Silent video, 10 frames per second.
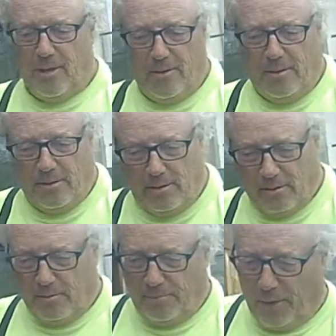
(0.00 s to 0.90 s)
little
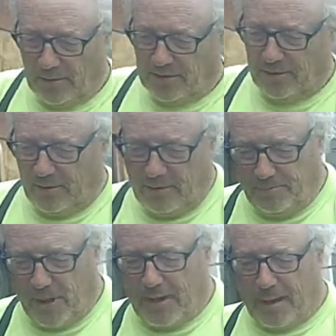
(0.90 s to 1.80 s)
parts of
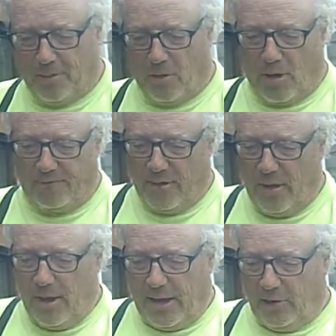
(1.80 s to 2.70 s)
the pineapple
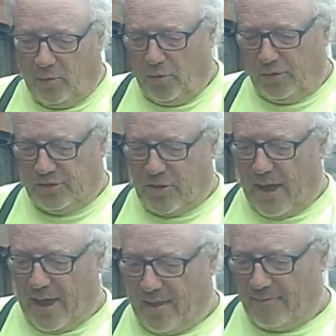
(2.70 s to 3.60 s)
off in
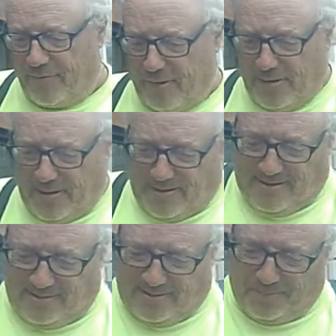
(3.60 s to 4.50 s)
order to have
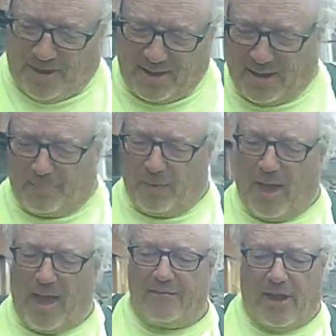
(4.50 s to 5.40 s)
the
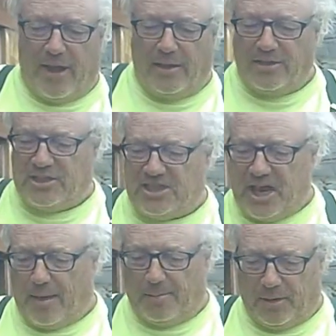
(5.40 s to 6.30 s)
pineapple have a
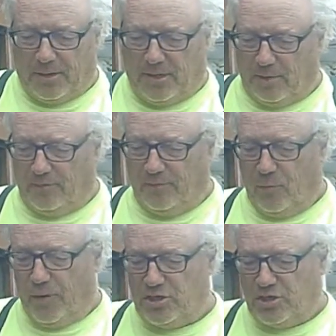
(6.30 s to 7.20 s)
stem in
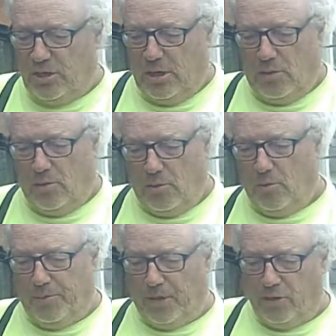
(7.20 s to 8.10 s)
here for which
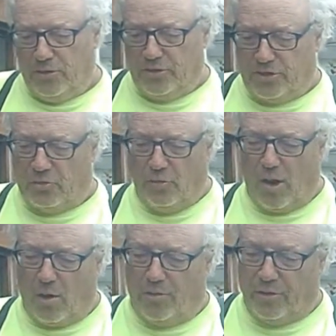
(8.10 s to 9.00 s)
it will be used
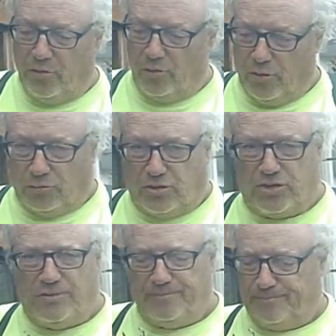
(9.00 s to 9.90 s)
to grow the new
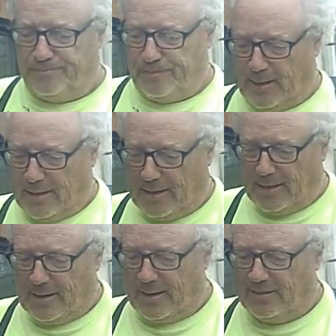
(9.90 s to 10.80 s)
roots.
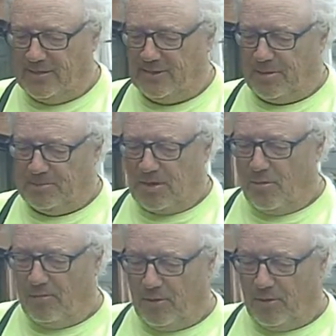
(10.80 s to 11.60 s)
And these sometimes